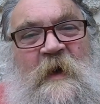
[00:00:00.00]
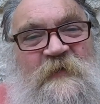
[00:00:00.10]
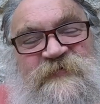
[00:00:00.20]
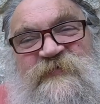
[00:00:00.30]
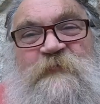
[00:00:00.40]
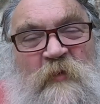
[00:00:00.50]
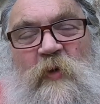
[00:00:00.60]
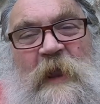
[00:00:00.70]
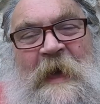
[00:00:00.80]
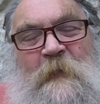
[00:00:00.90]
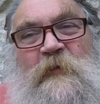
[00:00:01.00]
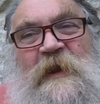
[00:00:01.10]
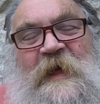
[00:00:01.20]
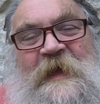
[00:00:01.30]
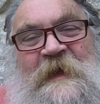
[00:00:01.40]
a small
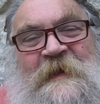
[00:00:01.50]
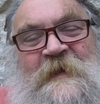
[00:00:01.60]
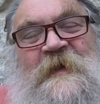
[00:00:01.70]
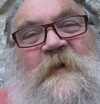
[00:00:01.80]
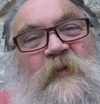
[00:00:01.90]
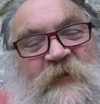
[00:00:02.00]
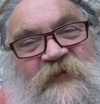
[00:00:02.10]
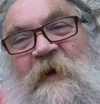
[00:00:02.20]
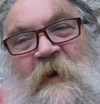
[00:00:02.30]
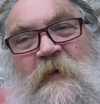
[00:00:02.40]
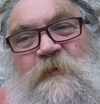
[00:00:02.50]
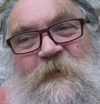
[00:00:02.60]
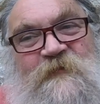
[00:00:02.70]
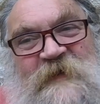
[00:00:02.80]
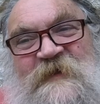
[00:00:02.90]
outlay with the hope
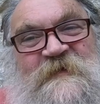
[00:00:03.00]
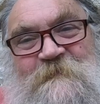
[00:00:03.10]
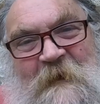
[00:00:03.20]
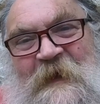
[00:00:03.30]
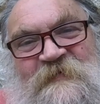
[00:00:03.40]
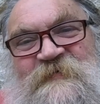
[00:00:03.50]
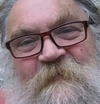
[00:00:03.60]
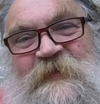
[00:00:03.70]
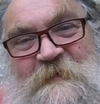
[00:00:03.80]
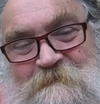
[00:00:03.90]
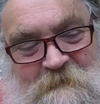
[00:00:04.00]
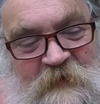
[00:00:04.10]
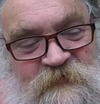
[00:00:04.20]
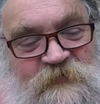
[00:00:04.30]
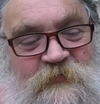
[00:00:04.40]
of getting back something
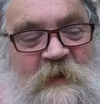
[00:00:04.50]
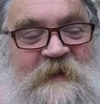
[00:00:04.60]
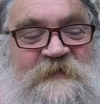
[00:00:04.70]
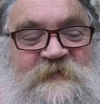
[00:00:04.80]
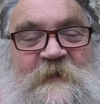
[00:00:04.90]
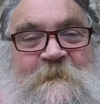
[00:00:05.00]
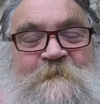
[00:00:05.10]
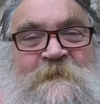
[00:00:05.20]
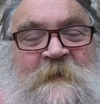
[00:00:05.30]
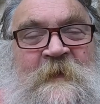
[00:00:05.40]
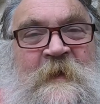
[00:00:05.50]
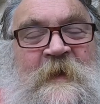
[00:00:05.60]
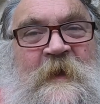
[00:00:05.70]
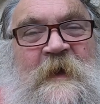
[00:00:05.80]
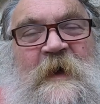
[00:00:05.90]
much greater.
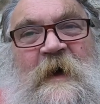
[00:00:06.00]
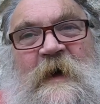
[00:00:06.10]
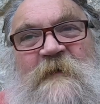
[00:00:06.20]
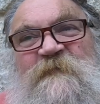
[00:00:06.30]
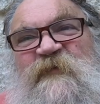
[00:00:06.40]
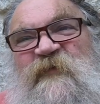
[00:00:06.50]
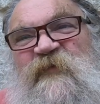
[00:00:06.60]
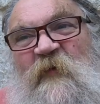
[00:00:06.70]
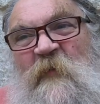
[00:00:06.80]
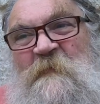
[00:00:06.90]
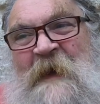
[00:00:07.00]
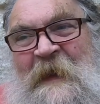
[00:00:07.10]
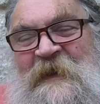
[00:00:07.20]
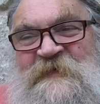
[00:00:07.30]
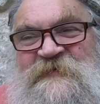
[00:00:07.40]
Um,
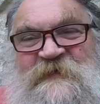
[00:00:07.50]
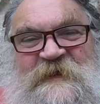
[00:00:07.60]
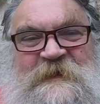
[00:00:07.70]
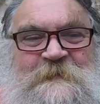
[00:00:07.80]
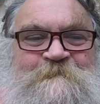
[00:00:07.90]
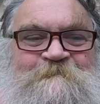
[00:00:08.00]
formality,